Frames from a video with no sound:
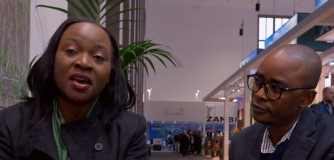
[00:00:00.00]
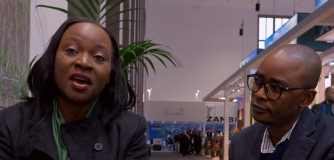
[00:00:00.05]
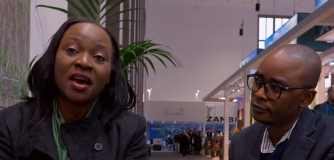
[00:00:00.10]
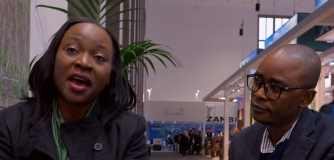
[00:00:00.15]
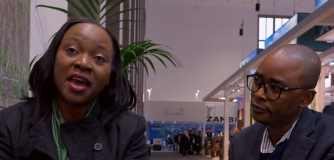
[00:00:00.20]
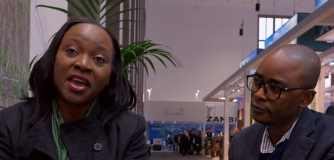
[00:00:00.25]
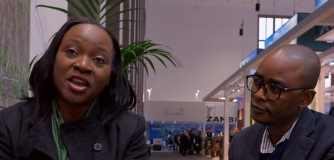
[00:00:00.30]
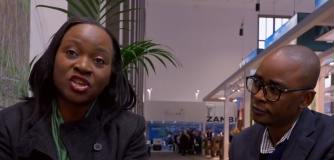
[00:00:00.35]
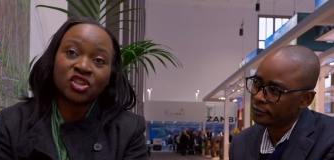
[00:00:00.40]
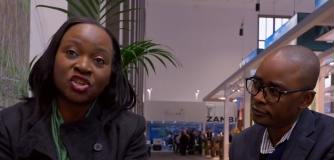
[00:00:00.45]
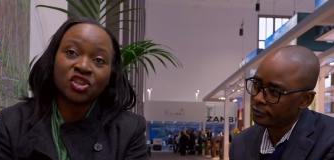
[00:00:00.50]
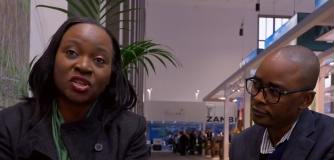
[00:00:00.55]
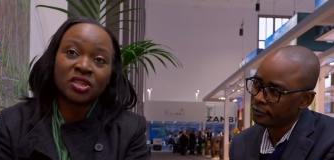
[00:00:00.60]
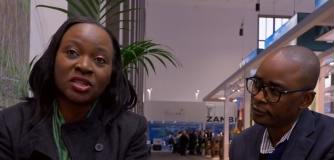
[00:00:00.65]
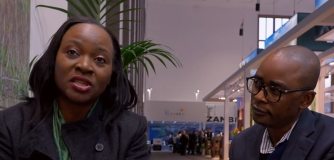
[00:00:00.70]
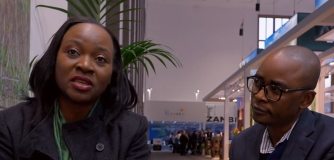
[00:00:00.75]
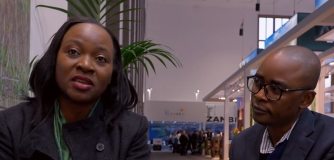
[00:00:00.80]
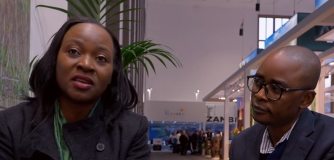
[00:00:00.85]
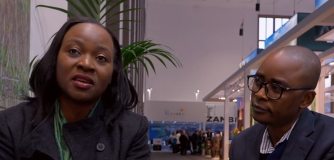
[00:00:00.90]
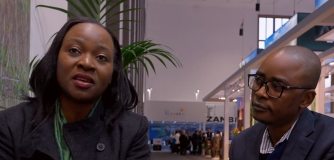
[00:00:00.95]
Speaker 1: uh,
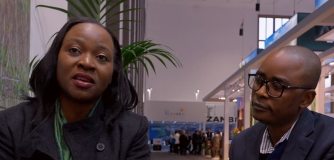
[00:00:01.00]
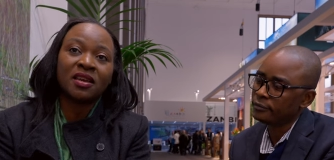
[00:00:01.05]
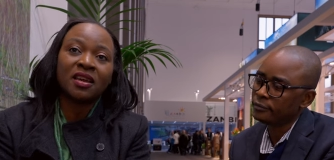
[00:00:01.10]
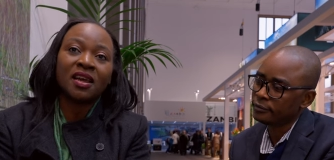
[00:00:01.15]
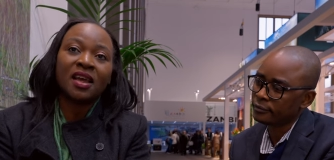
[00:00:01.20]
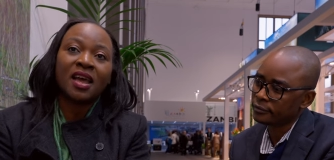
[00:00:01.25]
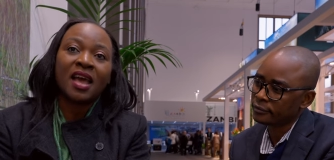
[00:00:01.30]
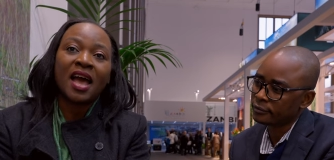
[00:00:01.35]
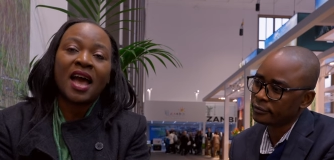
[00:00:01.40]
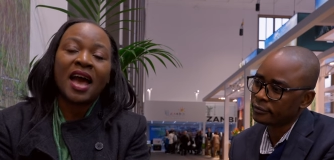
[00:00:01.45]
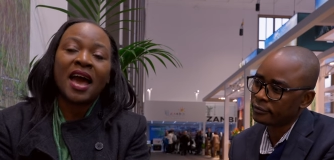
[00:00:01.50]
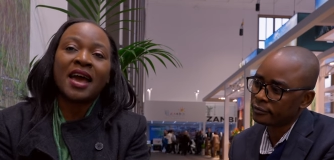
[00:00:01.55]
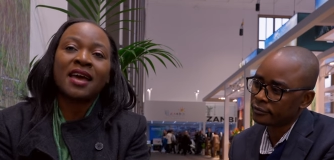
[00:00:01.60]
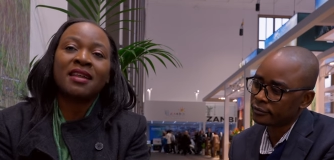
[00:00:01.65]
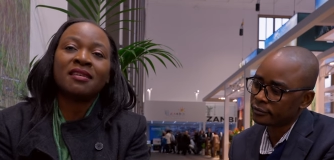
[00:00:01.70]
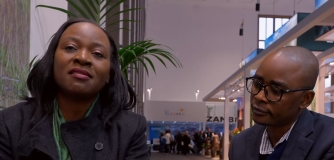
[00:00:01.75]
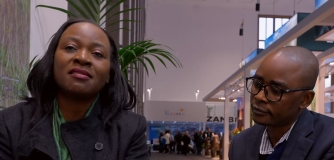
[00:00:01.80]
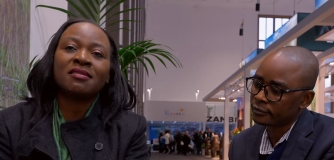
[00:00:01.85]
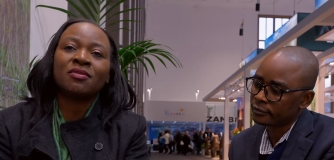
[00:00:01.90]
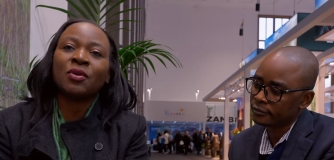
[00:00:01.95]
agency.
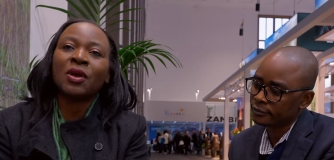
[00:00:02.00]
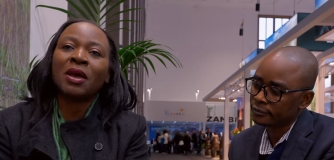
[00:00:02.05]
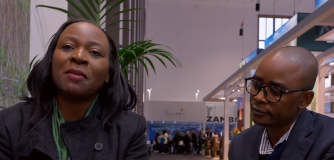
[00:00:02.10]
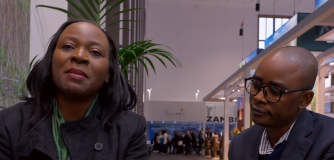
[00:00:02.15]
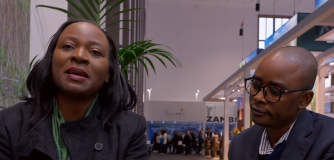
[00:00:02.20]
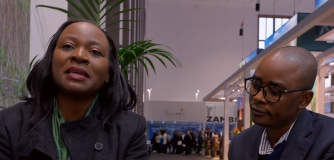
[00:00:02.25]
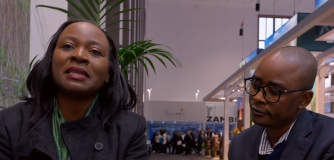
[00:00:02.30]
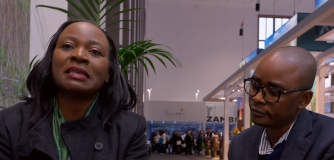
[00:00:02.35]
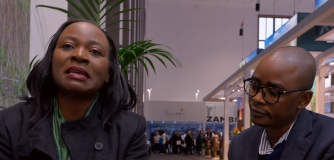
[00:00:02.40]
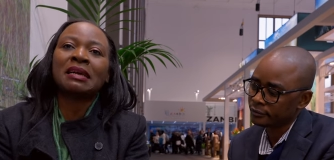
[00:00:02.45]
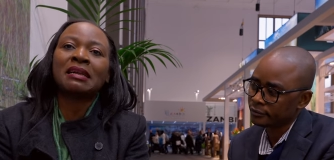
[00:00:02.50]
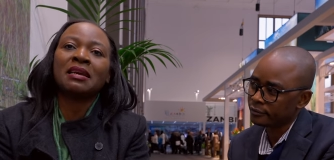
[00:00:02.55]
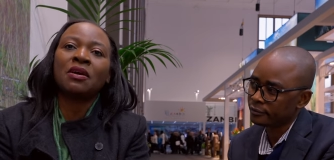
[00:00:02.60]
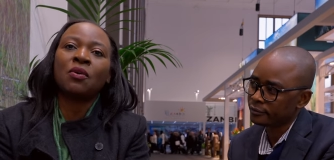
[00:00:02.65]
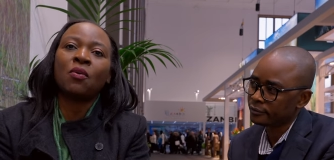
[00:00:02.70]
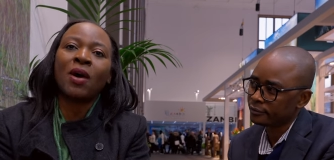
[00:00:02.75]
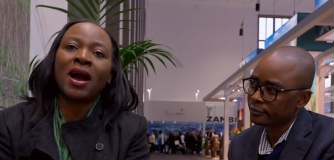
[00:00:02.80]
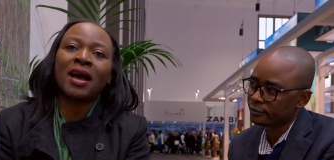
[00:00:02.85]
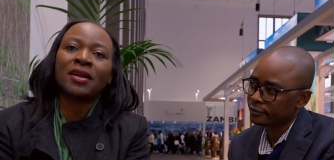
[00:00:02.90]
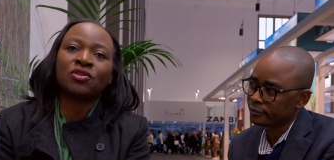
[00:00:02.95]
And we are basically a
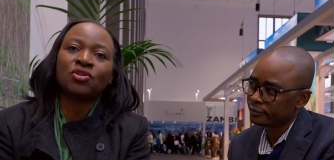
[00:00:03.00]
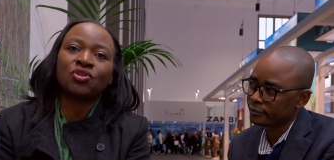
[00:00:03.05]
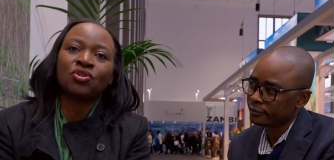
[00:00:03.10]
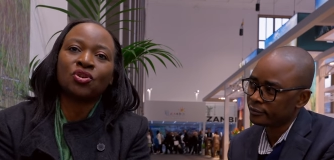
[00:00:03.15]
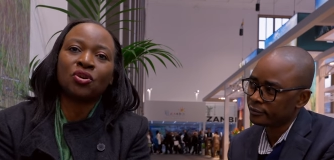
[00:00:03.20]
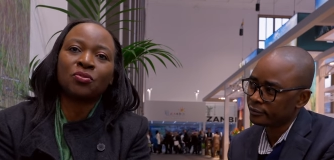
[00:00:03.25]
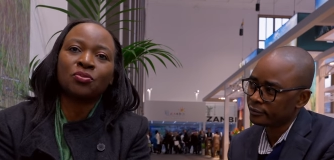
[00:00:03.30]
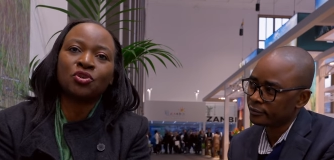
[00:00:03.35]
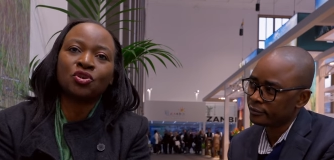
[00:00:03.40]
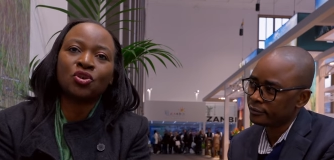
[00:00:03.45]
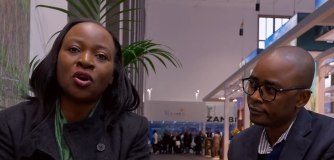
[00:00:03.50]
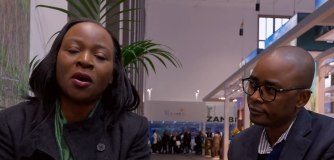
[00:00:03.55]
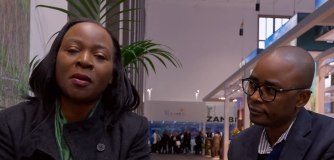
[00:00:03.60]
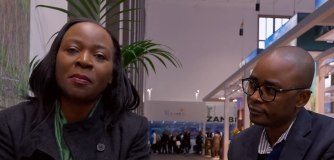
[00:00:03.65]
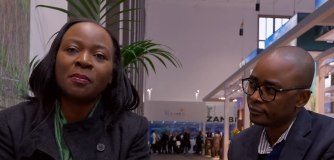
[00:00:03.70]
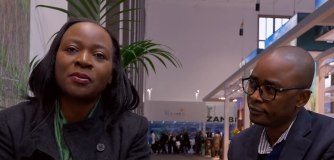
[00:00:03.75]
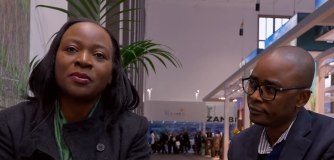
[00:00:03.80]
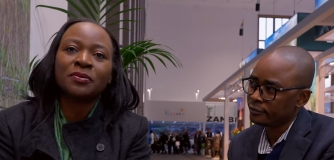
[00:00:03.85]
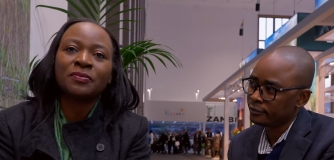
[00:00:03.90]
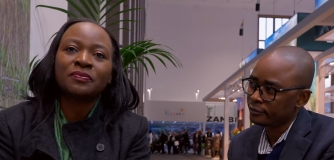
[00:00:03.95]
one stop shop.